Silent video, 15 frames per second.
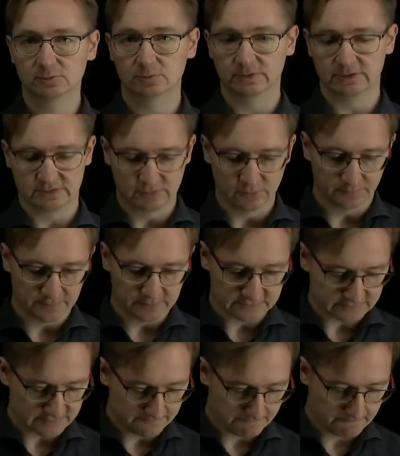with
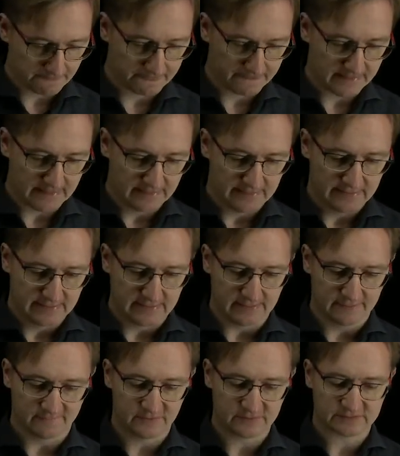tuples.
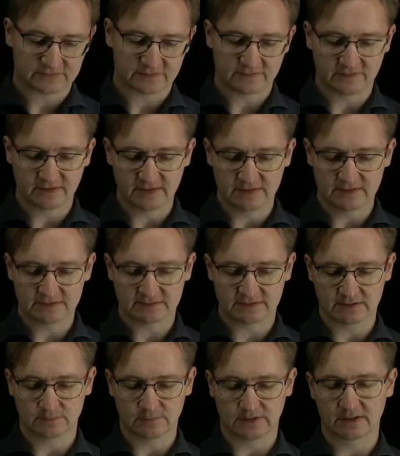First thing is
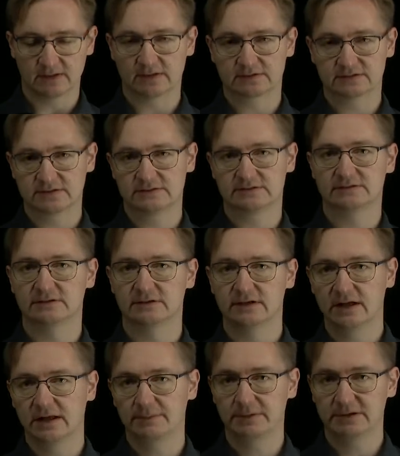that we can access an
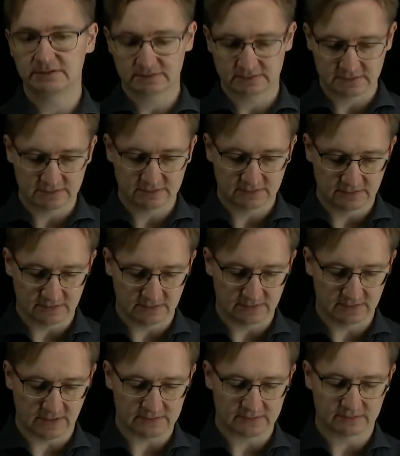element
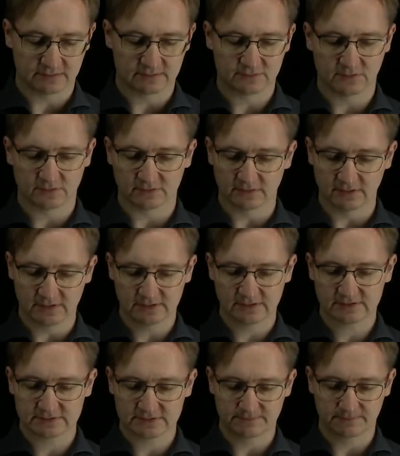at certain
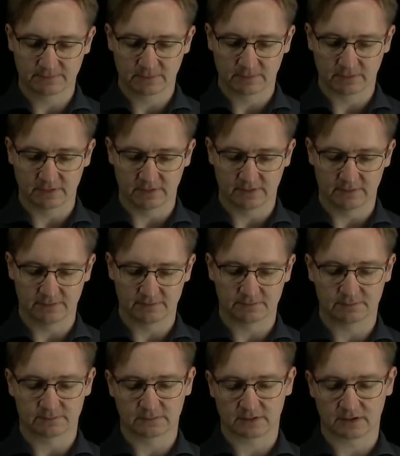index.
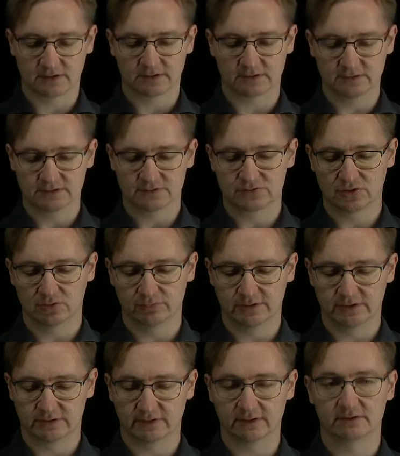Currently it's shown
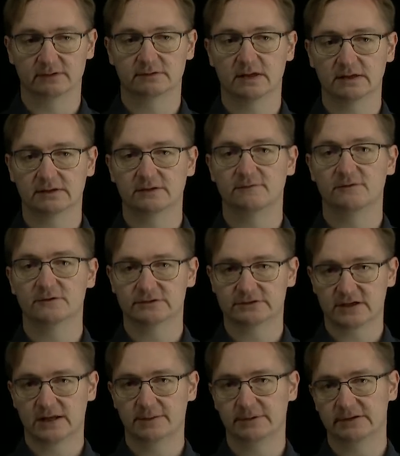that I take the first
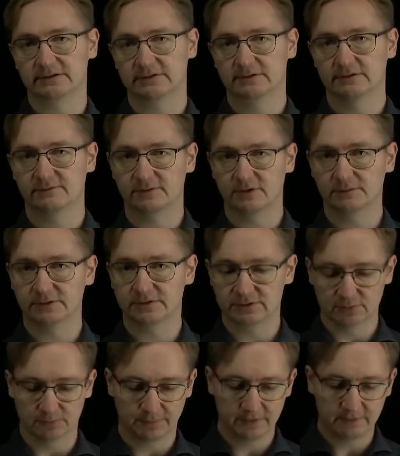element from the
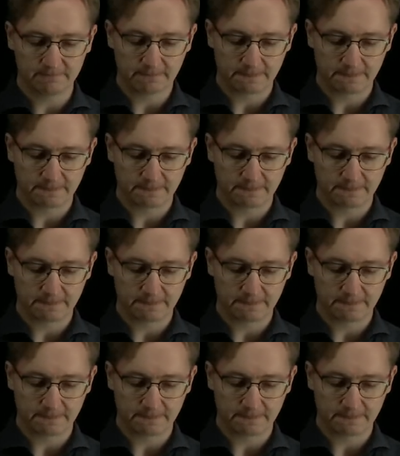tuple,